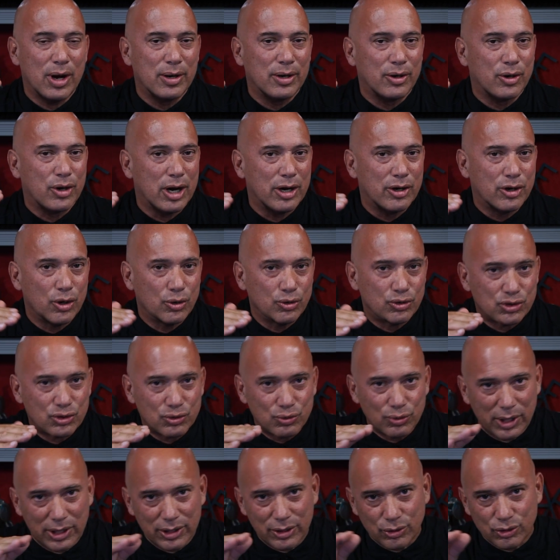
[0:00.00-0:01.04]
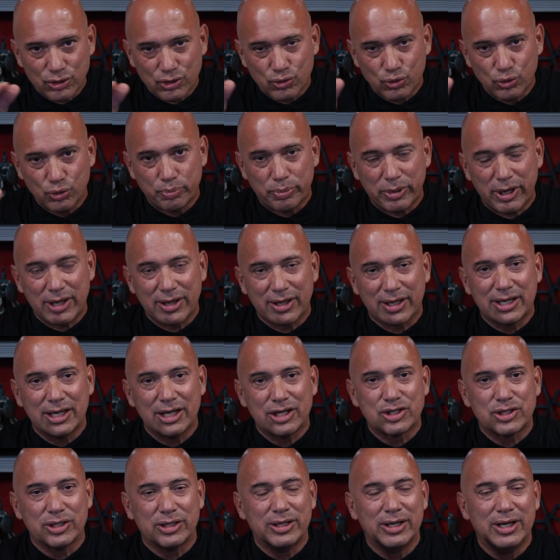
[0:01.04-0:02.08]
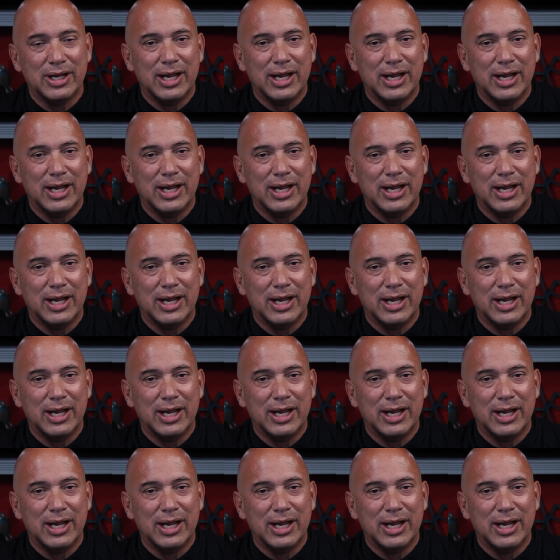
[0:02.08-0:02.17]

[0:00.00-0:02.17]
I'd go swoop by the kitchen